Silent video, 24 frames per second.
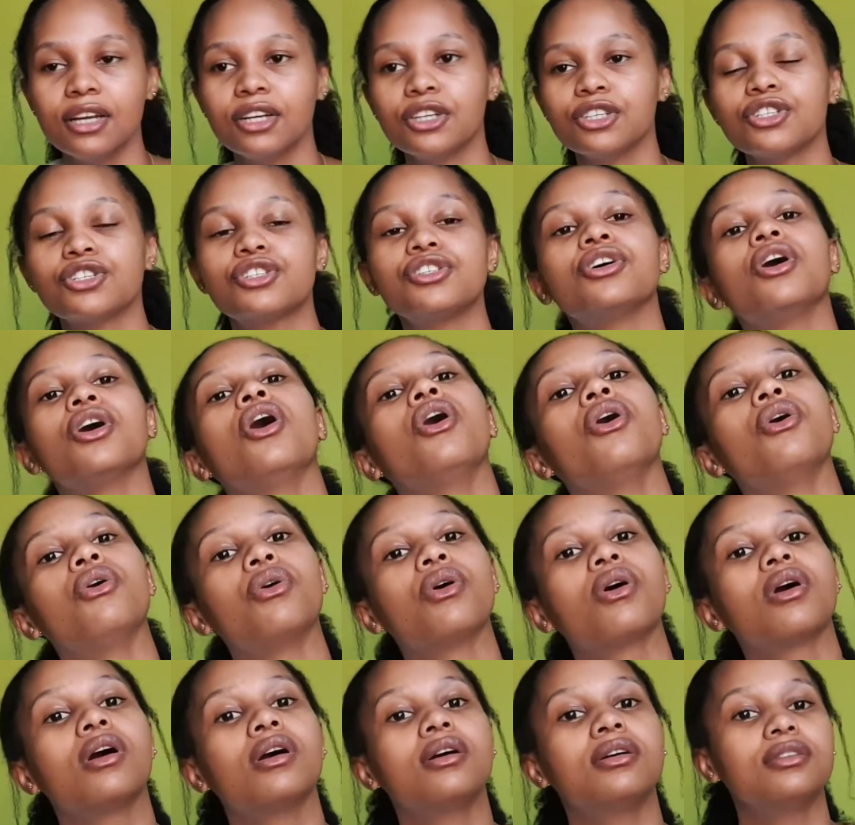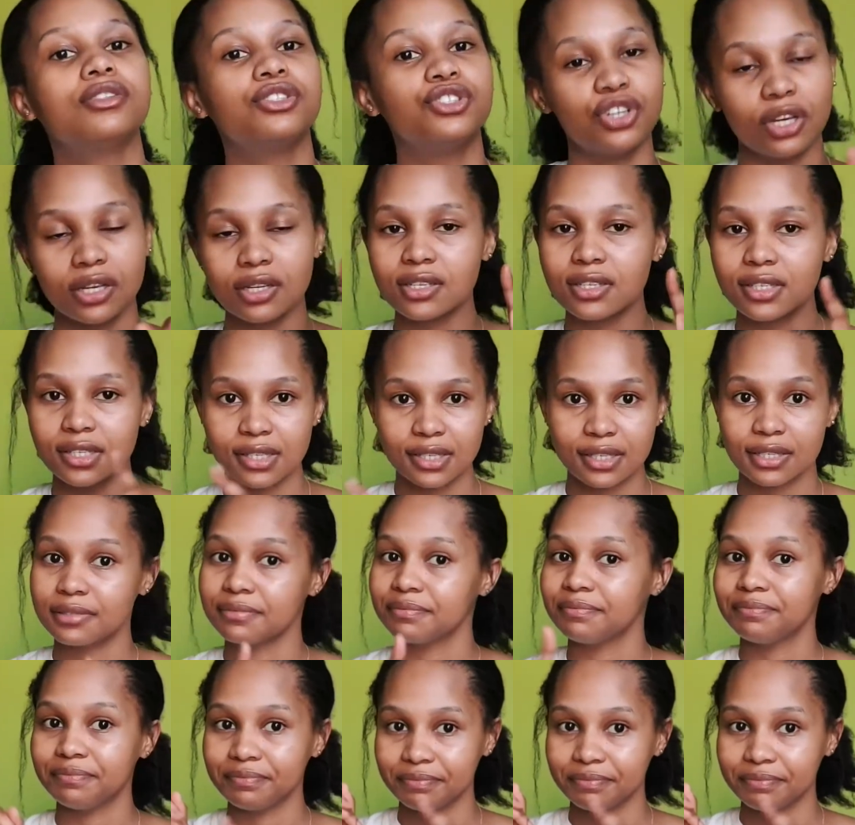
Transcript: So just